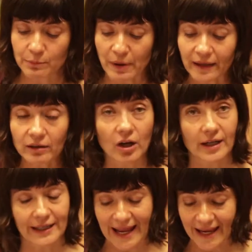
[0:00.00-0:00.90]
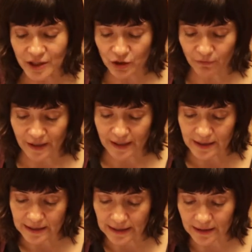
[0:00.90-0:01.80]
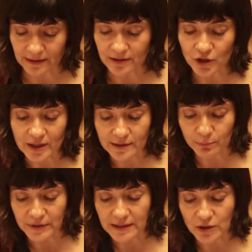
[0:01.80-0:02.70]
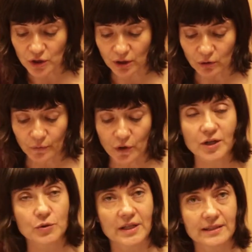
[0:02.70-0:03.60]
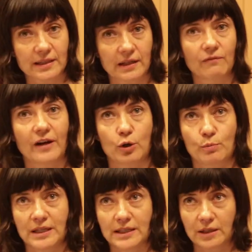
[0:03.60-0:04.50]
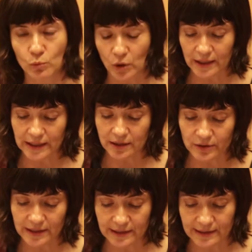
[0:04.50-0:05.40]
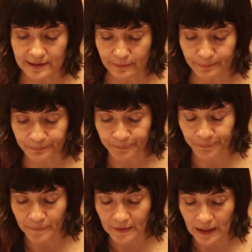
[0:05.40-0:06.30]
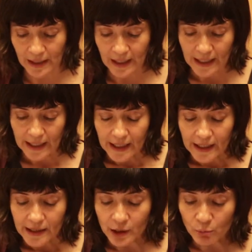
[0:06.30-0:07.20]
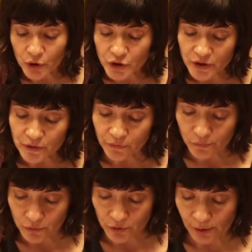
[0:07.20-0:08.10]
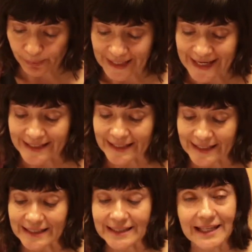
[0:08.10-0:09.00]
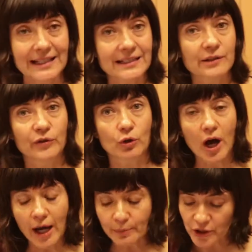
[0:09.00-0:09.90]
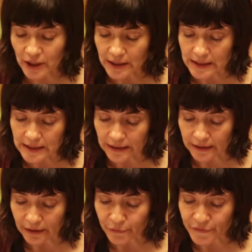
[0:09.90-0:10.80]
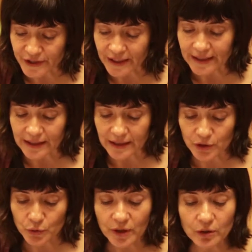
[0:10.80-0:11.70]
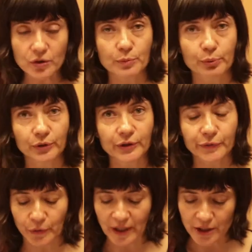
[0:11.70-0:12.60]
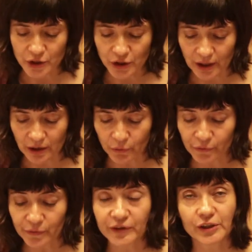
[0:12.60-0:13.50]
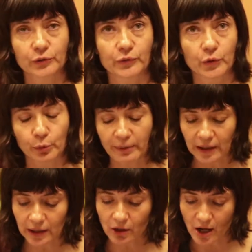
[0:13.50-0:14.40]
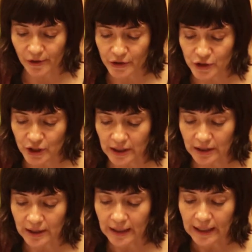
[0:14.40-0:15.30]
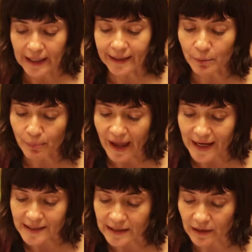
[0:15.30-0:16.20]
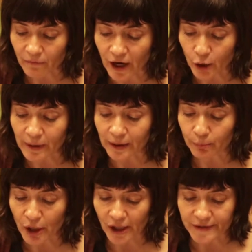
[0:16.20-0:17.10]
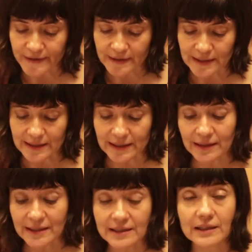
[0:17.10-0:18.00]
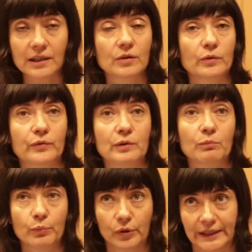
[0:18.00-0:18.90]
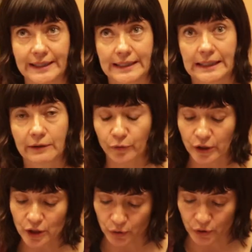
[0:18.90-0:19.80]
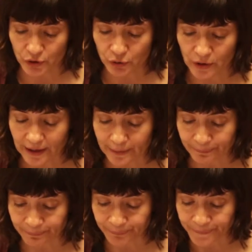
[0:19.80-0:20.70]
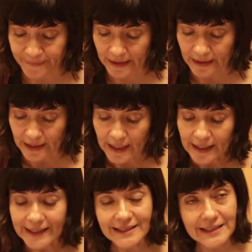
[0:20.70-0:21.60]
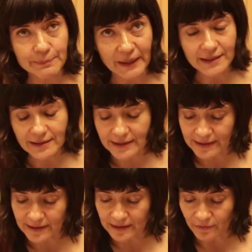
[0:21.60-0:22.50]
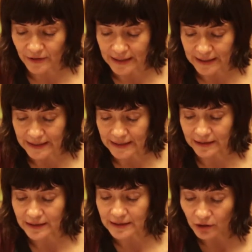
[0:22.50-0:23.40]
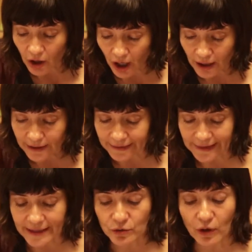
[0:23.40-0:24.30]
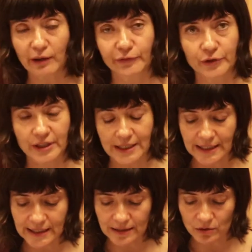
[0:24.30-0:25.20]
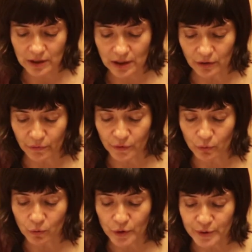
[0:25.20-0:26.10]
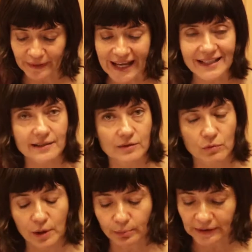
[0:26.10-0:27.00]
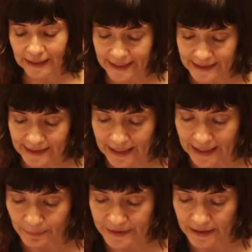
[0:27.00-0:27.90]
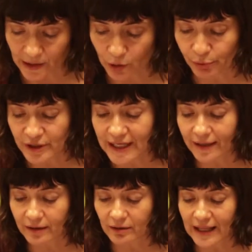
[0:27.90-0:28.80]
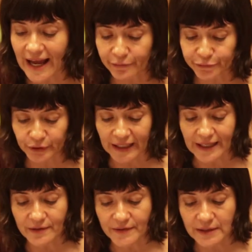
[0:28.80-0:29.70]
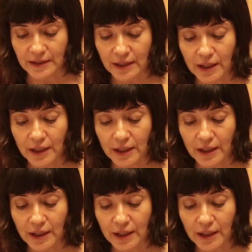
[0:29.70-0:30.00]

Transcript: depend on an edge effect and the juxtaposition of contrasting environments in one ecosystem. The emergence of ruderal plants as a scientific object of study triggered the proliferation of the field of urban ecology and impacted environmental policies in the city of Berlin for years to come. Yet despite this significance, in this talk I'd like to offer the history of the war's blasted rubble landscapes and their botanical afterlives,